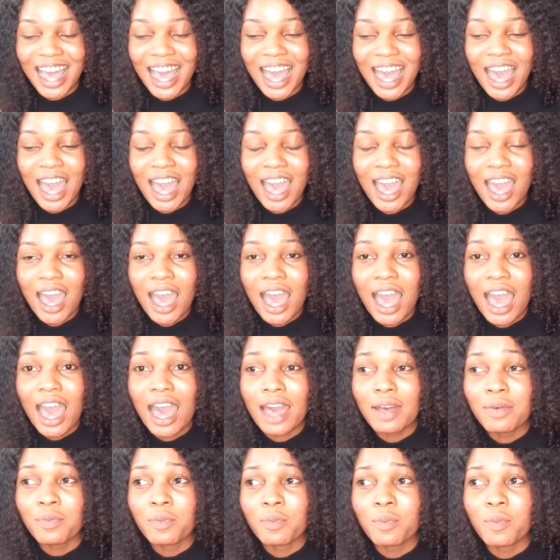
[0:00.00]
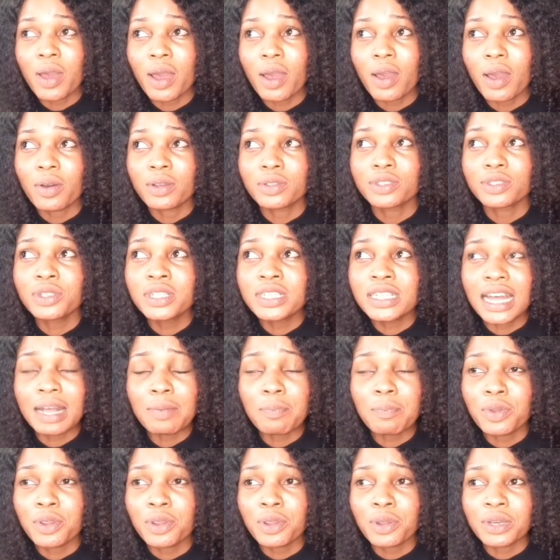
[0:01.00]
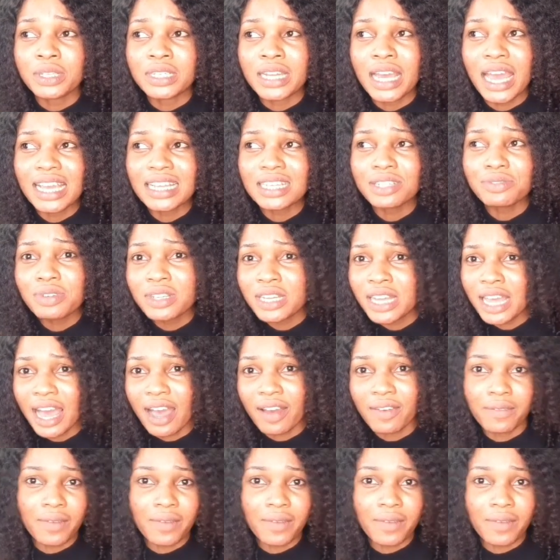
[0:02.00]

And during that period, I didn't really have acne.